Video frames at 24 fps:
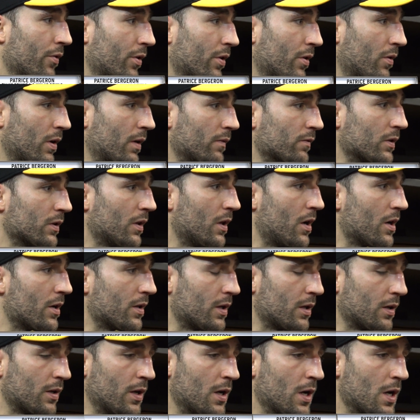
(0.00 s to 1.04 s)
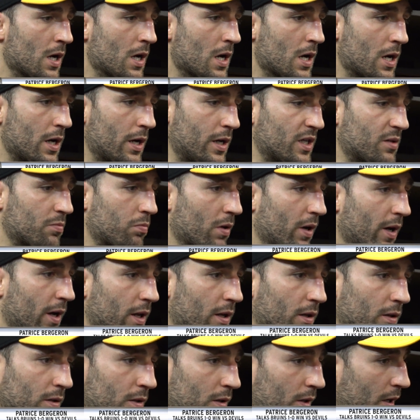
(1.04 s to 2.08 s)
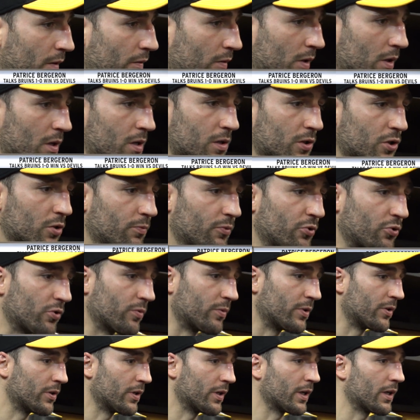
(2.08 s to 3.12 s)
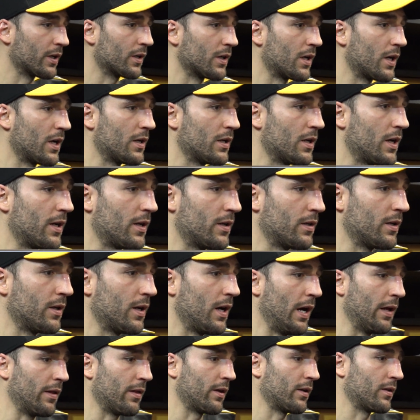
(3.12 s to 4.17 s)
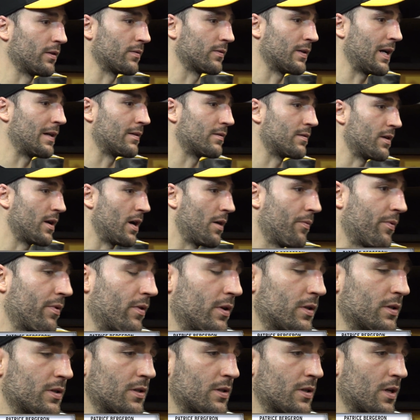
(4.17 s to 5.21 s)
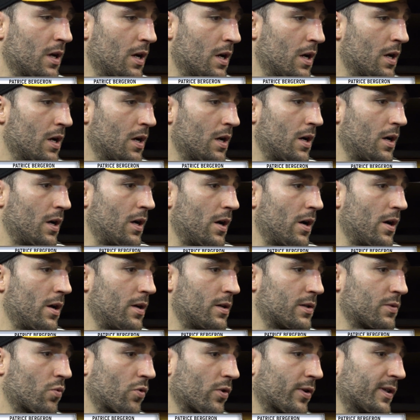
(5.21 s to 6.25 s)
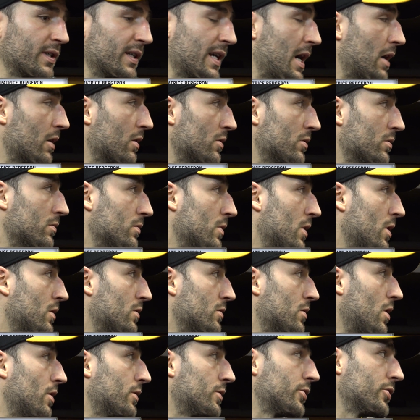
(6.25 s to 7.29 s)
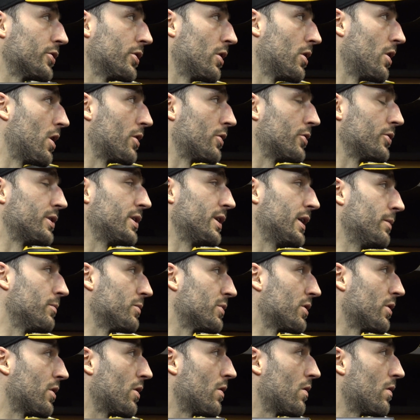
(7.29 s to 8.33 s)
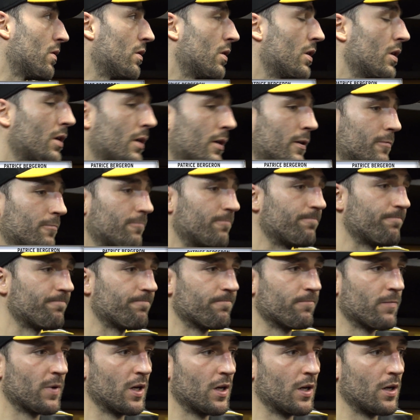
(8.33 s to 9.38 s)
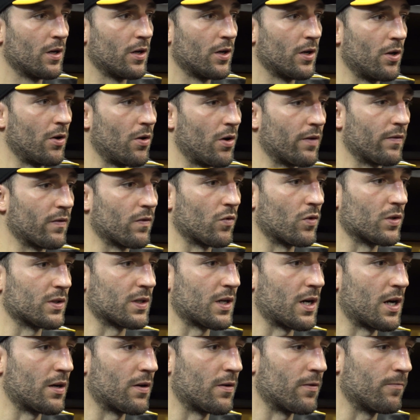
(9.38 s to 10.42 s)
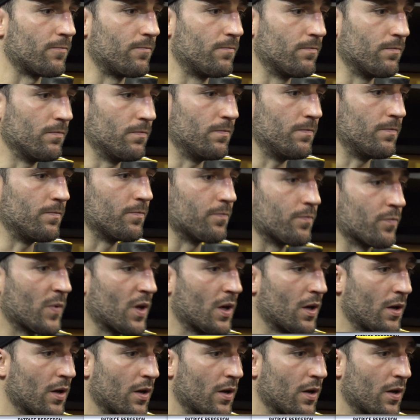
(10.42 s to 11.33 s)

You know, every line is playing, every line is contributing, and, and, and I think that depth is uh, is wearing down on, on, on other teams. You know, um, you know everyone's kind of.